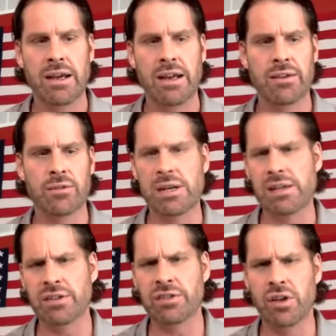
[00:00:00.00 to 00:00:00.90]
and
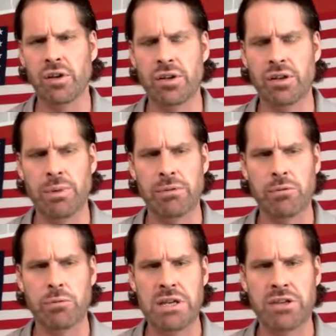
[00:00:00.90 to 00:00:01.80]
rightly so. You know, bubble
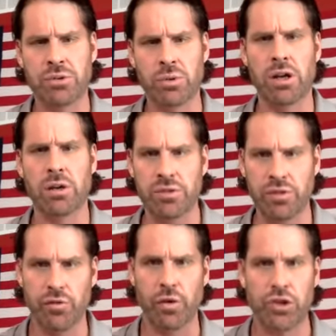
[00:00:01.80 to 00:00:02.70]
will be in Toronto. It's
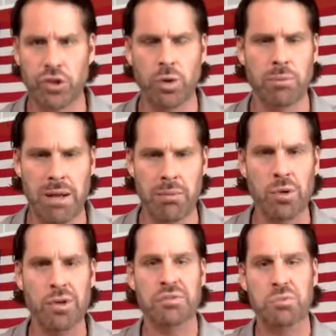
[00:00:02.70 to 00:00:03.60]
a virtual
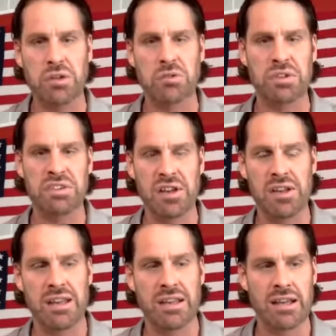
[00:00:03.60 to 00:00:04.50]
bubble, as we
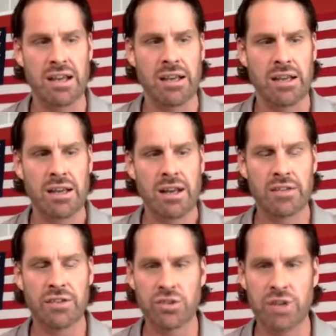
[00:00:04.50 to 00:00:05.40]
say, and
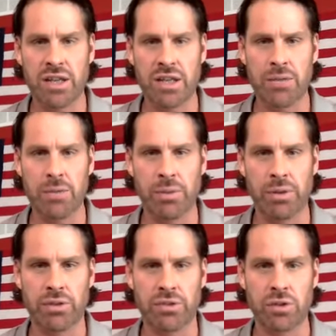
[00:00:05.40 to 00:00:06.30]
it's to try to keep the
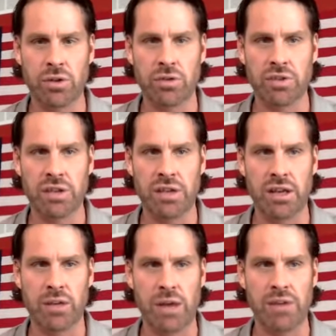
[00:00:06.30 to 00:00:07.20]
players close and
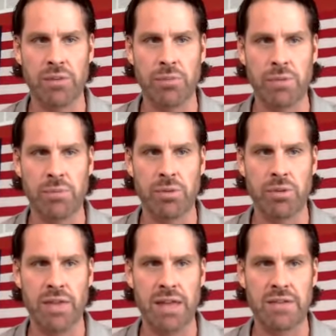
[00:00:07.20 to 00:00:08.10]
around the people
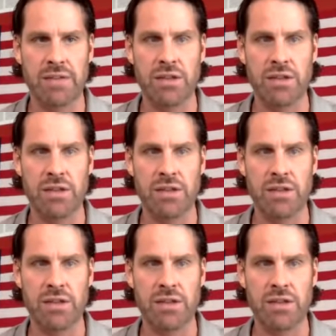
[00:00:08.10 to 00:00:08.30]
that they